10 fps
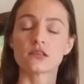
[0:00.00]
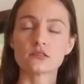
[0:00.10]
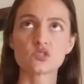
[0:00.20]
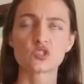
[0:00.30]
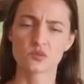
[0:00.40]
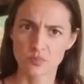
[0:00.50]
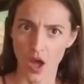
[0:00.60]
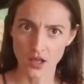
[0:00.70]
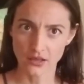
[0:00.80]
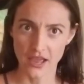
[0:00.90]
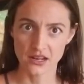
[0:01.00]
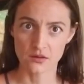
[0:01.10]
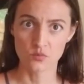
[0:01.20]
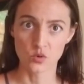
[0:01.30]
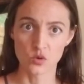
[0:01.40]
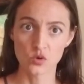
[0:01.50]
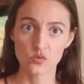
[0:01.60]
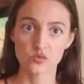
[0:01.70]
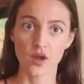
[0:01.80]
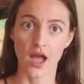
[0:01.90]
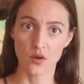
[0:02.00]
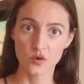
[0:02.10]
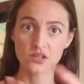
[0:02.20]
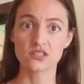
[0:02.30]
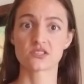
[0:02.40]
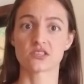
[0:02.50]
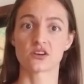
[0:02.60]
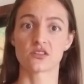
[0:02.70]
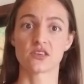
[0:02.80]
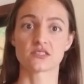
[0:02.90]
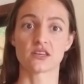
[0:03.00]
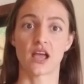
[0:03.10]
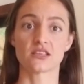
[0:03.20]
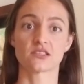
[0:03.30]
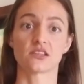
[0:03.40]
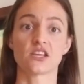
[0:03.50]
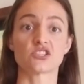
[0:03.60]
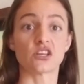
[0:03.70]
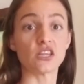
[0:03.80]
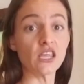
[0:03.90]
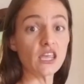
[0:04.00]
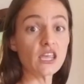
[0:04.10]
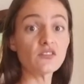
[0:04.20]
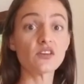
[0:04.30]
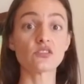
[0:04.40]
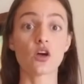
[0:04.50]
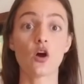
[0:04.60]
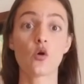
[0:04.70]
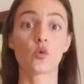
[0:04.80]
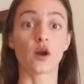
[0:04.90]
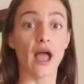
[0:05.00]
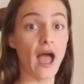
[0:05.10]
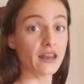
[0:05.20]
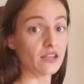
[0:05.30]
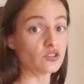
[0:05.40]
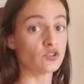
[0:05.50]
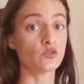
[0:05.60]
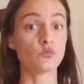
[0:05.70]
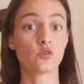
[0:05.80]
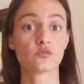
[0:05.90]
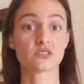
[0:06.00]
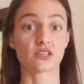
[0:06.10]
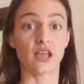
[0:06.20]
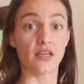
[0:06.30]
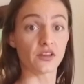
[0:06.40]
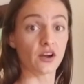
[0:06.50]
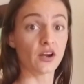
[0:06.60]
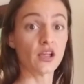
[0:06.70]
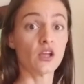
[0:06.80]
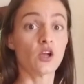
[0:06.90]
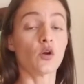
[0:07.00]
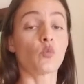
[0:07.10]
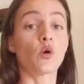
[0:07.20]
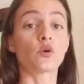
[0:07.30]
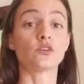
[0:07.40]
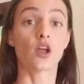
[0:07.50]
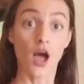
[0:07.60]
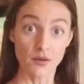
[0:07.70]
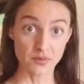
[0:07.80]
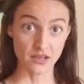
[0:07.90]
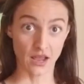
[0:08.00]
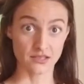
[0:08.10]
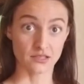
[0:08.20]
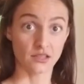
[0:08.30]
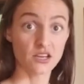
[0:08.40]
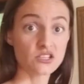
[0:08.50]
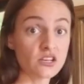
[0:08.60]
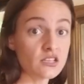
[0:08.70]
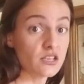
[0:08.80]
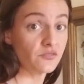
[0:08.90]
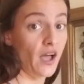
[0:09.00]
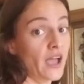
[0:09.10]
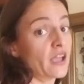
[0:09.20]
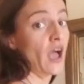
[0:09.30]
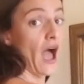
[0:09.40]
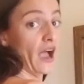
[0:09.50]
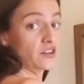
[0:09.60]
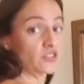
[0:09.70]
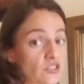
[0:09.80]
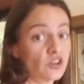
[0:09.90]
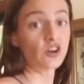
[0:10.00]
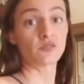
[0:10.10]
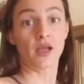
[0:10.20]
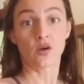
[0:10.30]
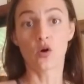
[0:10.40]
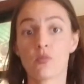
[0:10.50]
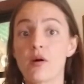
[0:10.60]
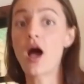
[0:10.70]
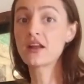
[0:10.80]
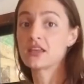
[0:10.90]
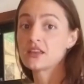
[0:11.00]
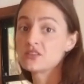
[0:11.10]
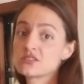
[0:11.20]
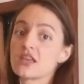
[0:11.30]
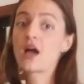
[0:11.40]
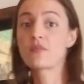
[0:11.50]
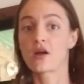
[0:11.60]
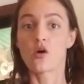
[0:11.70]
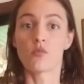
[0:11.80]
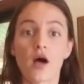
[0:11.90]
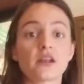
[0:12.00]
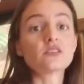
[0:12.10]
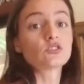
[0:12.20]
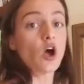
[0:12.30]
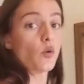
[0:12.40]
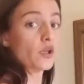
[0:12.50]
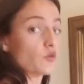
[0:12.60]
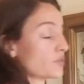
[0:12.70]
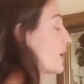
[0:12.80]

spotlighted move, I would consider this an isolation even though we're adding two moves together. What would not be an isolation is if I actually turn my whole body. You see how my whole body's going with